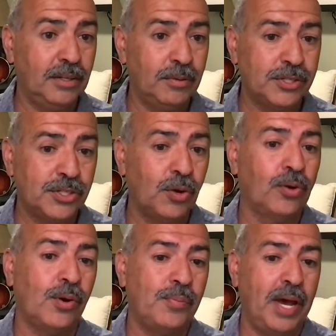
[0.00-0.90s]

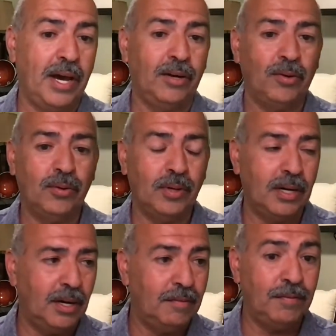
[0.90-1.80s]
solar
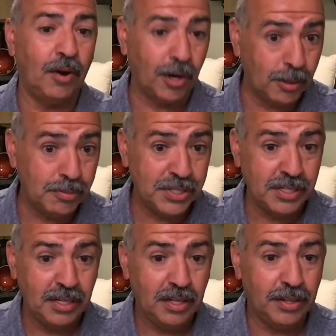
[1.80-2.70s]
panel
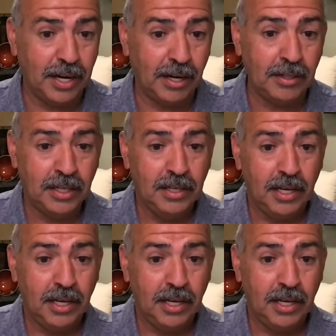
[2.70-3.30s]
farms there.